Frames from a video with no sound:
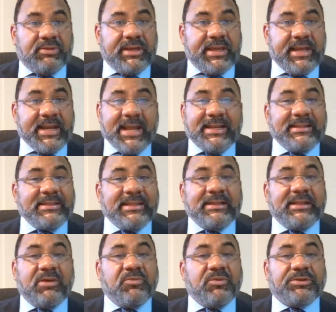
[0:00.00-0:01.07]
in anything
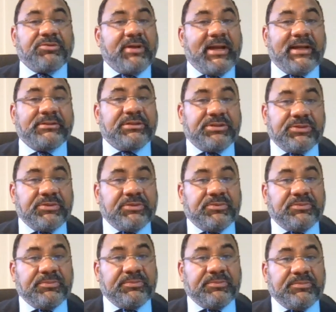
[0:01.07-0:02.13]
that we're trying to
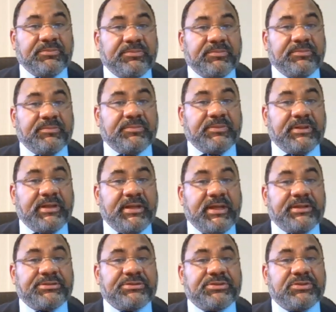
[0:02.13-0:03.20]
do
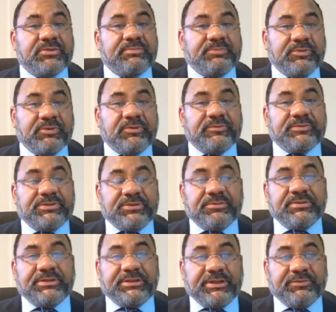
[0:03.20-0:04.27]
is to improve
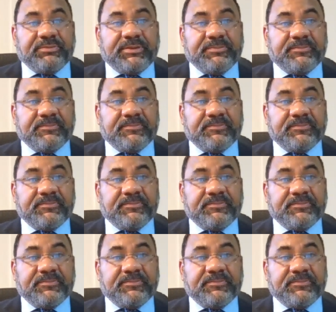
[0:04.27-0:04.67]
student achievement.